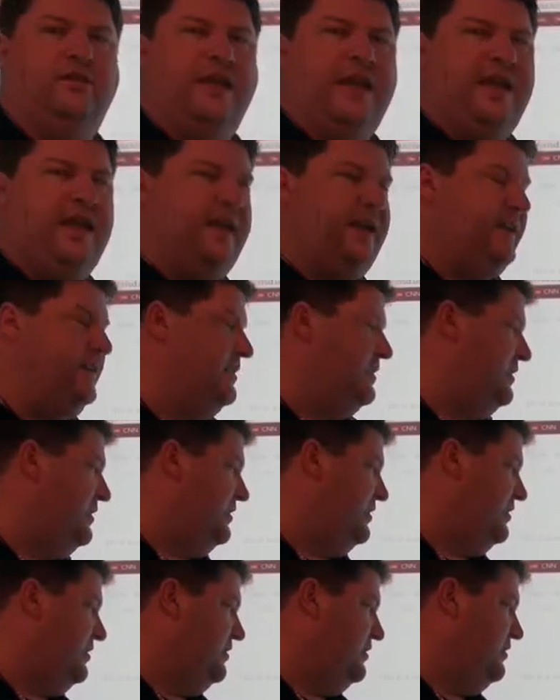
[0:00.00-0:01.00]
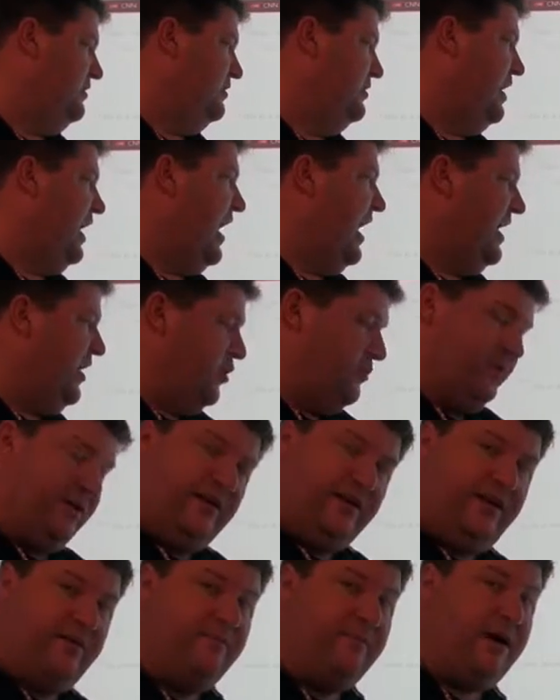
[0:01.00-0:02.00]
and I open
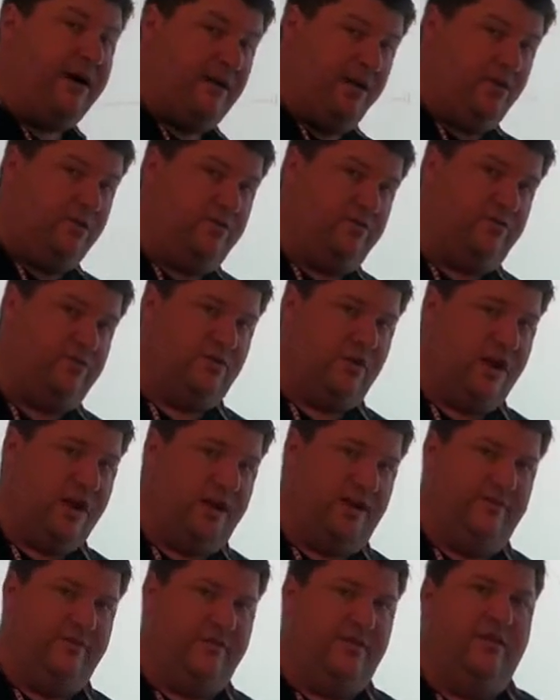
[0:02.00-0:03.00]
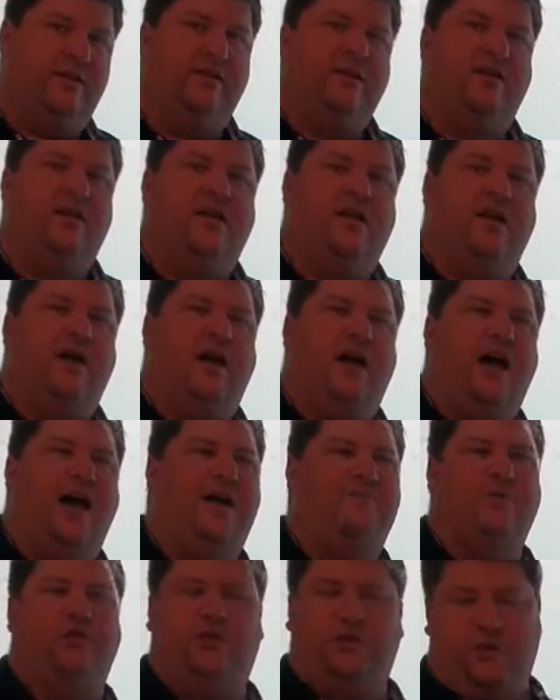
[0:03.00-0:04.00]
it in my own drive,
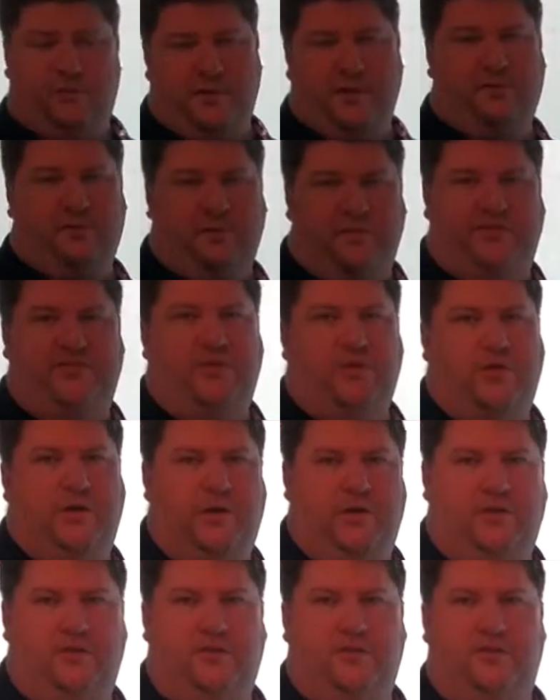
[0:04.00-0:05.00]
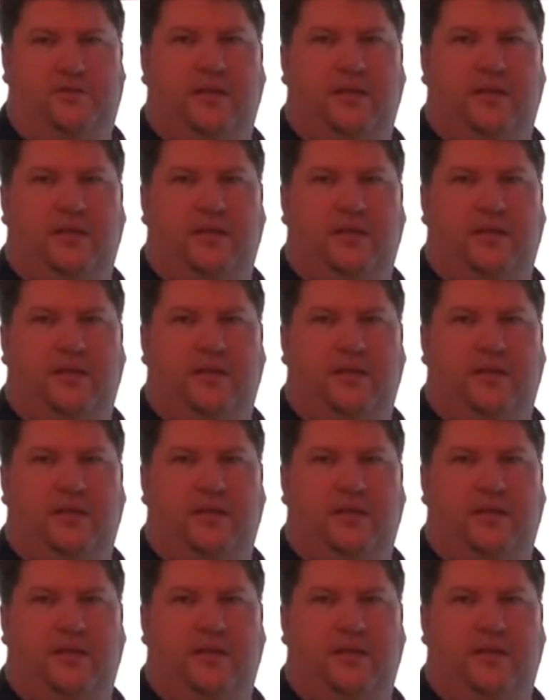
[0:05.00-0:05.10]
I'm only going to be able to view it.